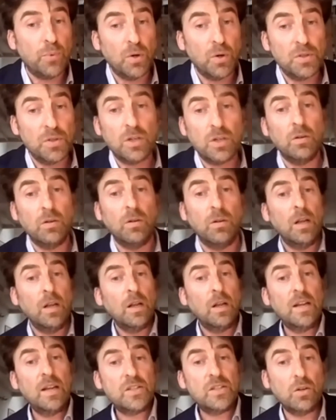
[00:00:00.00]
Portugal,
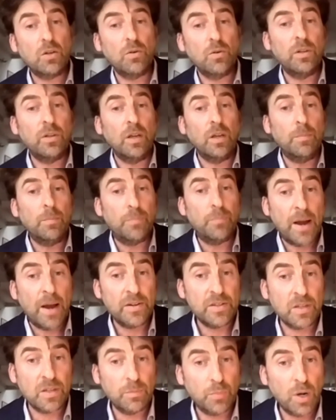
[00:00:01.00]
let alone in
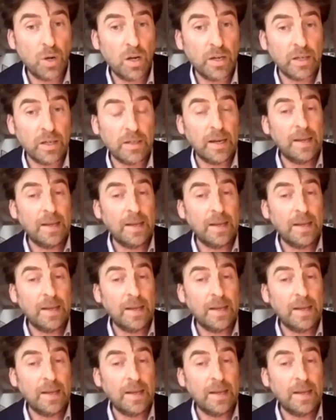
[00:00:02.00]
Paris and Berlin.